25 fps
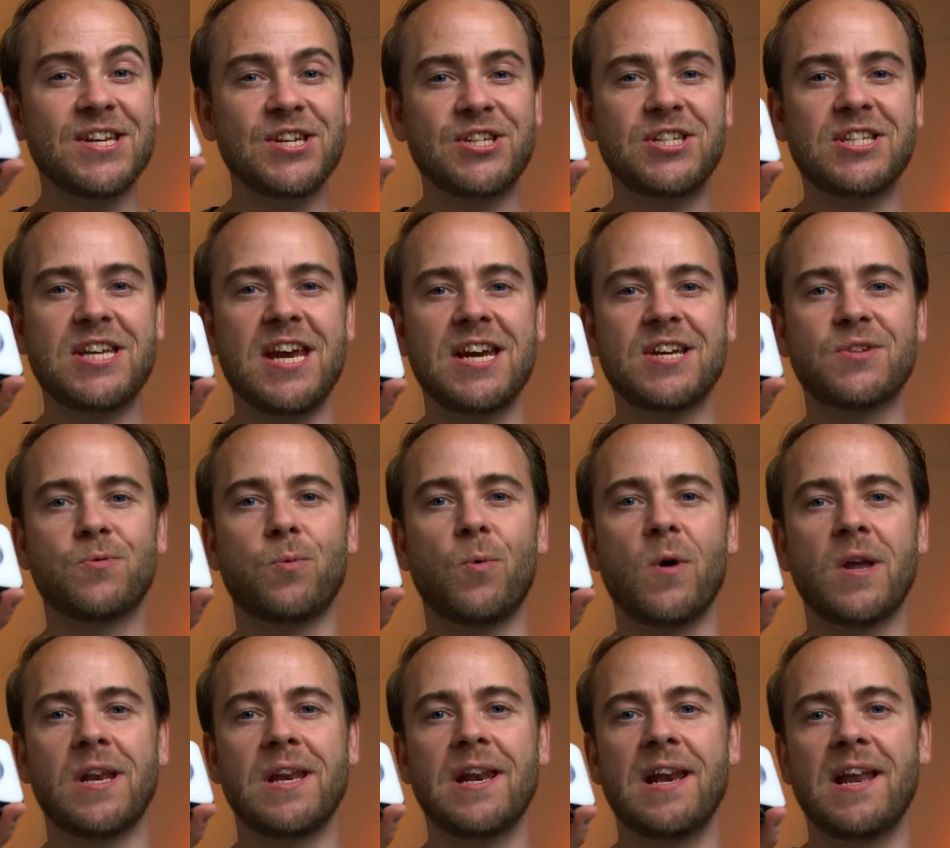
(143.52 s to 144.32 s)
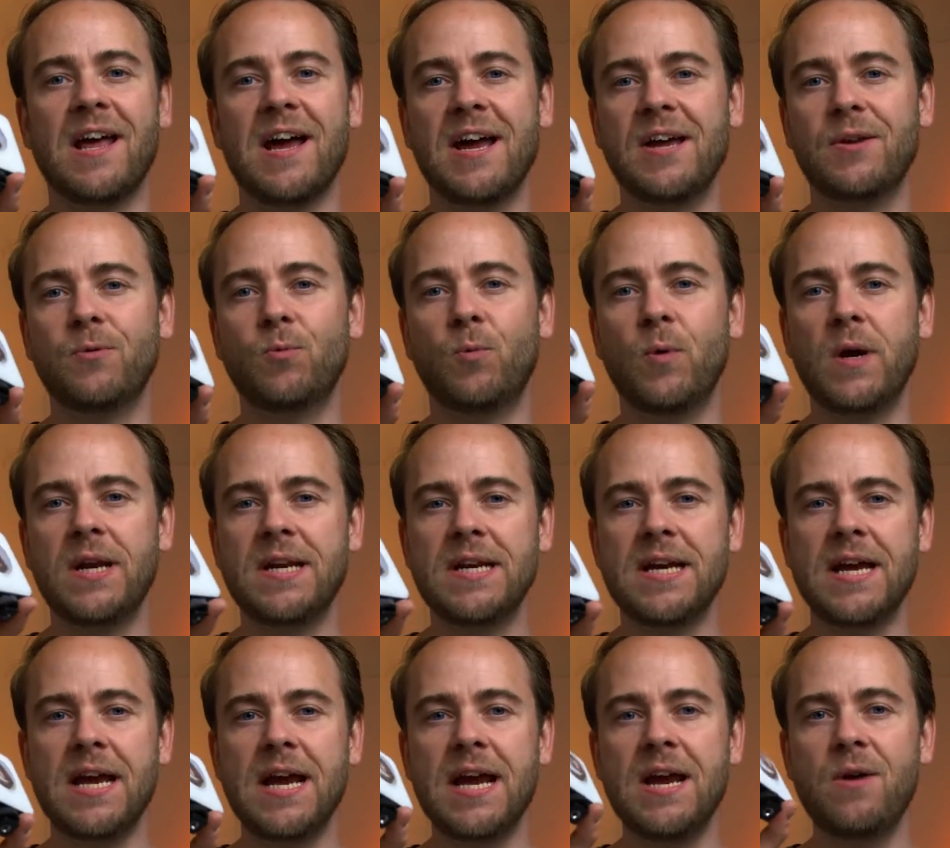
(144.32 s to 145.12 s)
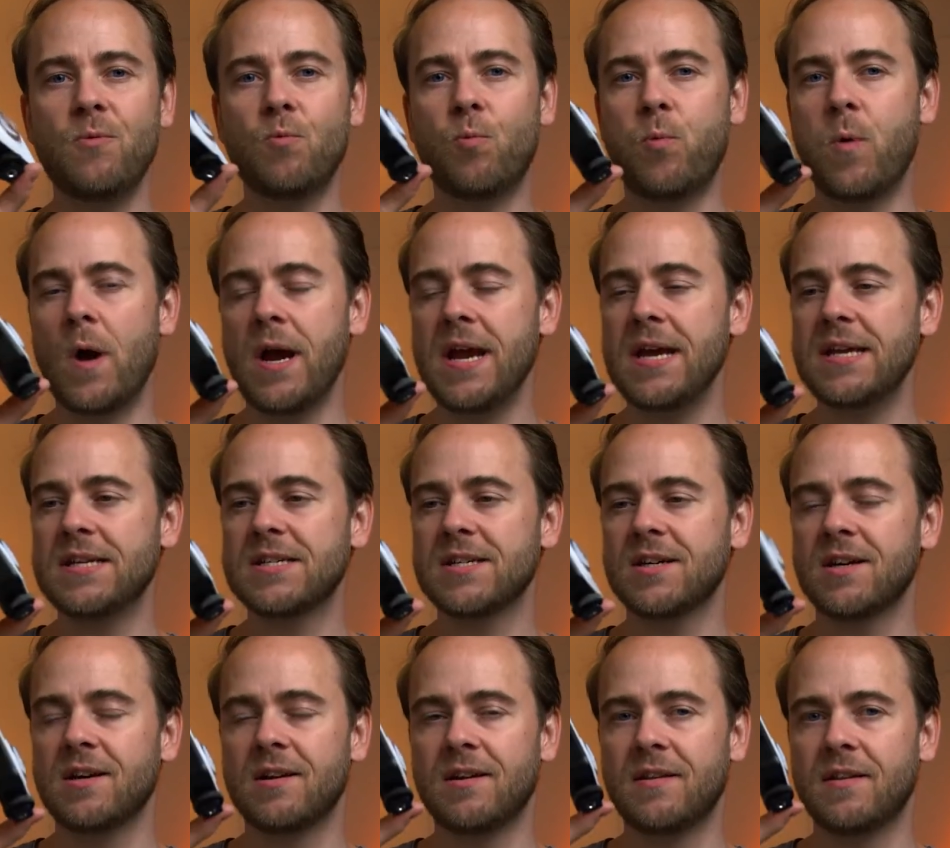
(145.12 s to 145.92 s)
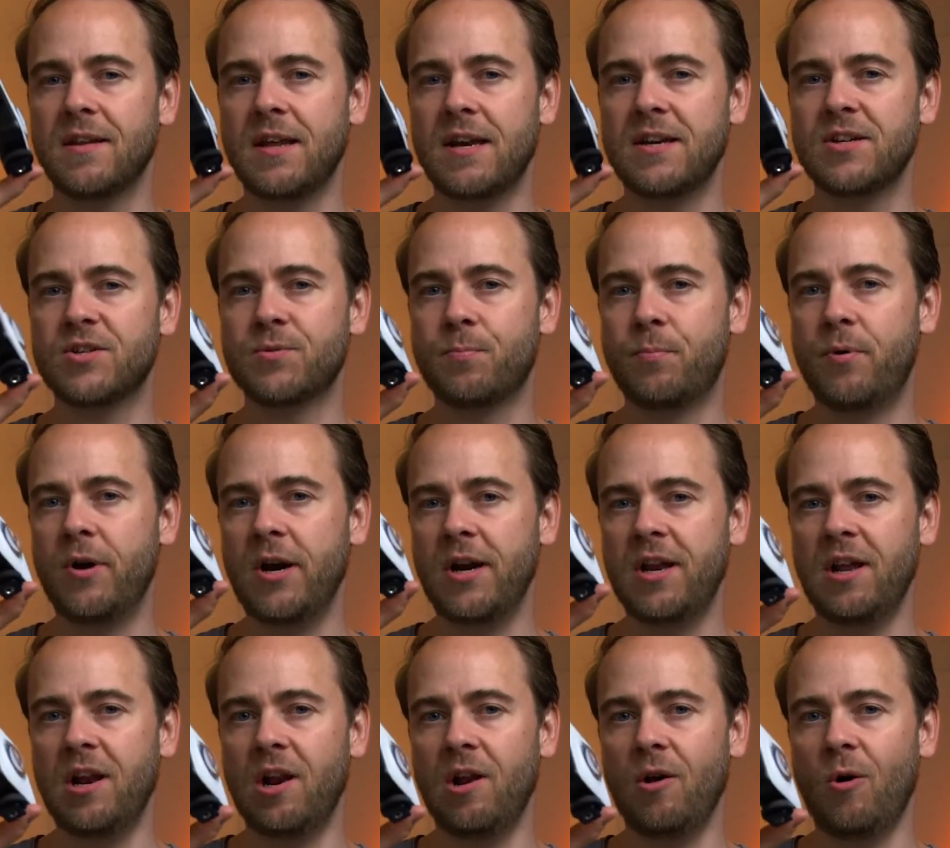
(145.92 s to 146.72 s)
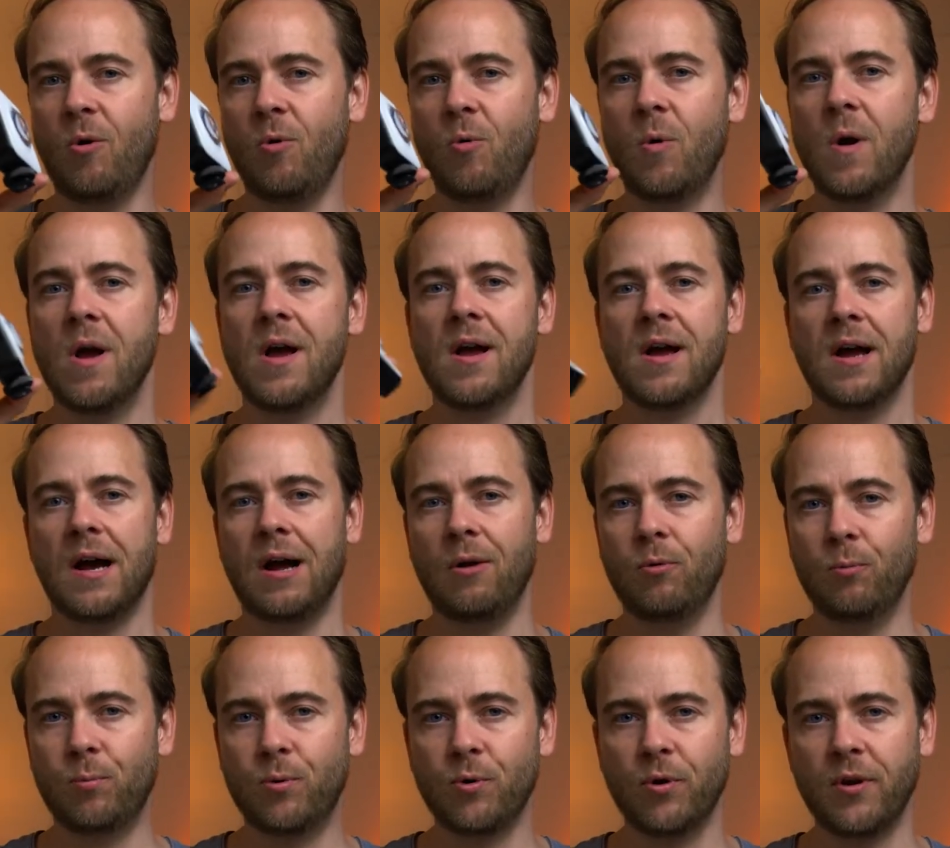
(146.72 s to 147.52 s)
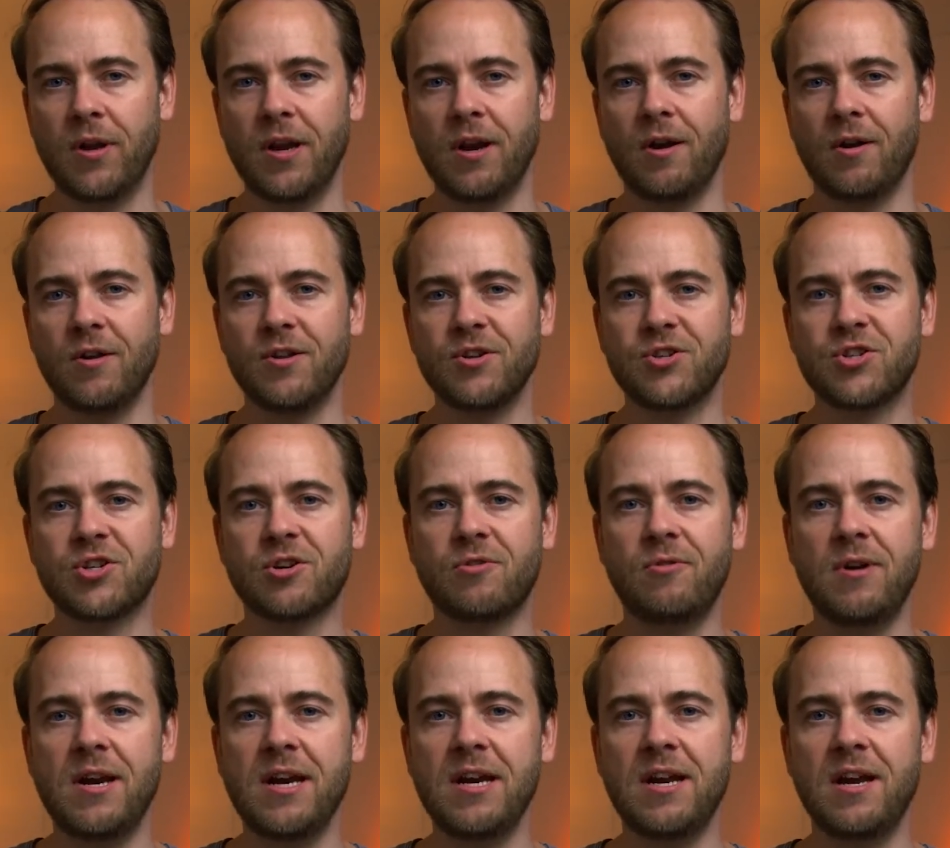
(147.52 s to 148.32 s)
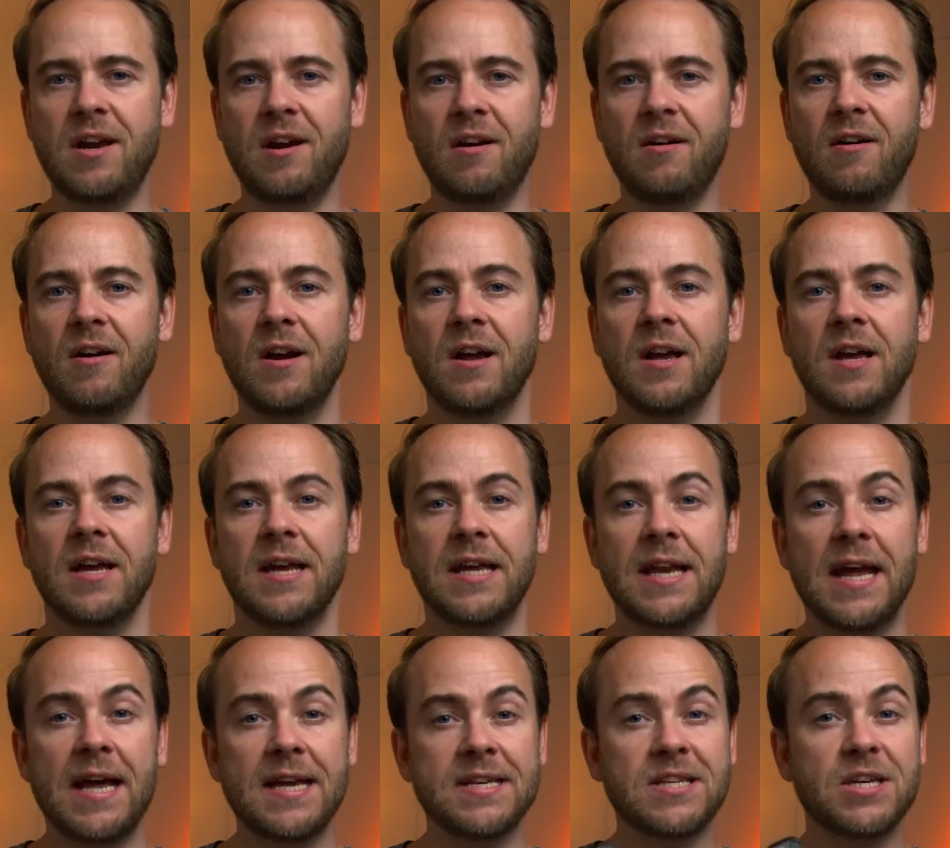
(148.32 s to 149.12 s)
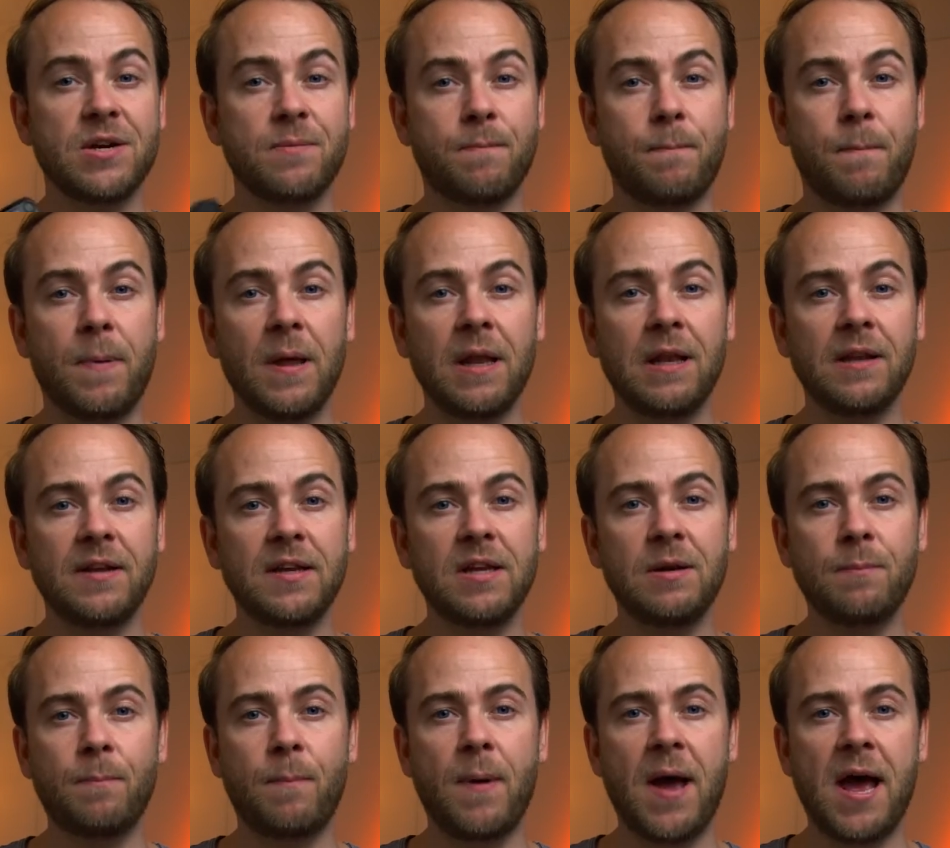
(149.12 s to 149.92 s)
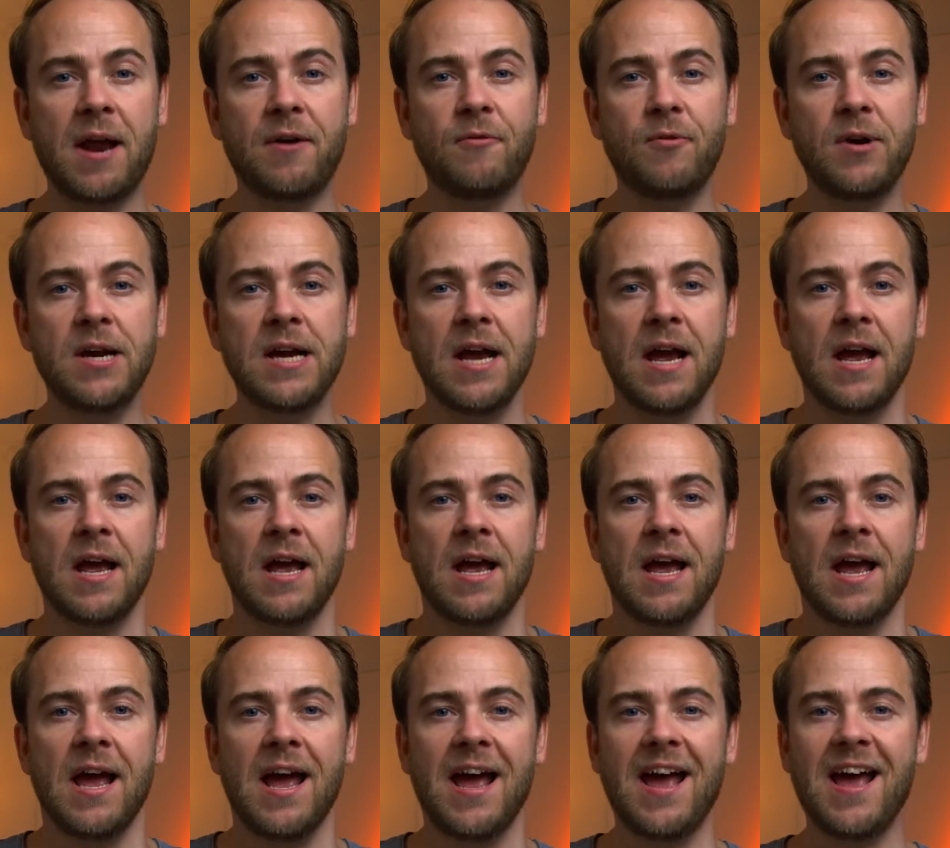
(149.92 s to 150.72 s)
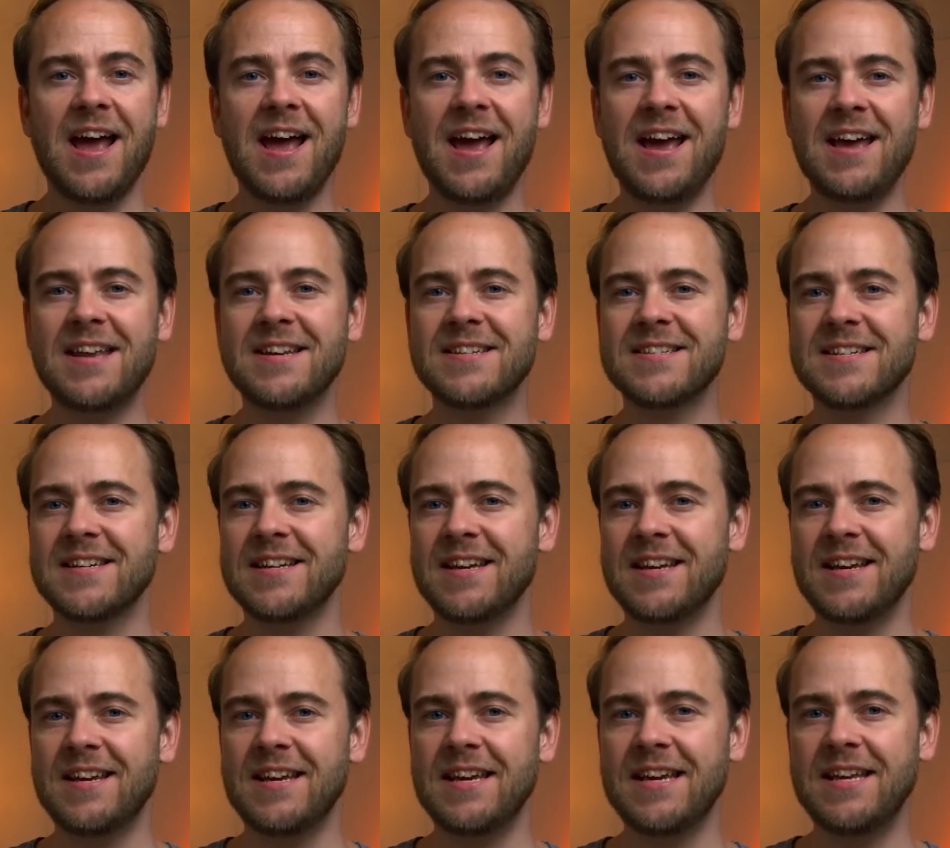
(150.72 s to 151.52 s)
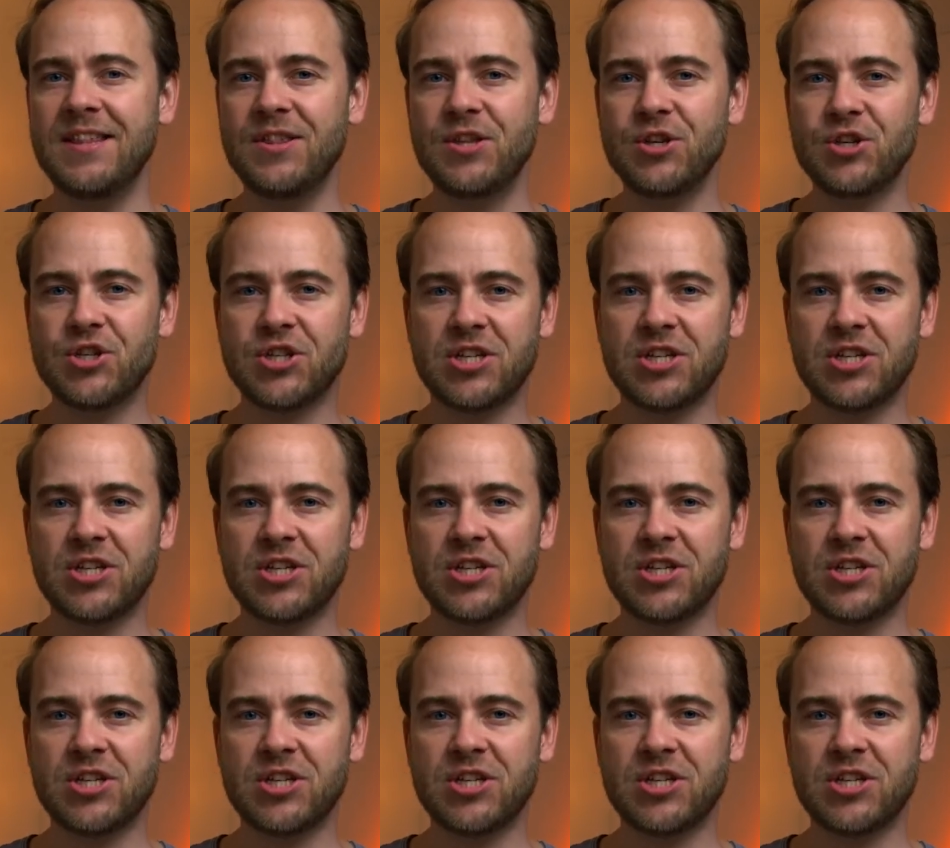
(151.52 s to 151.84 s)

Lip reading: a 6-watt light with a weight that is pretty low. I will put it on the screen here. It has a built-in battery, and in the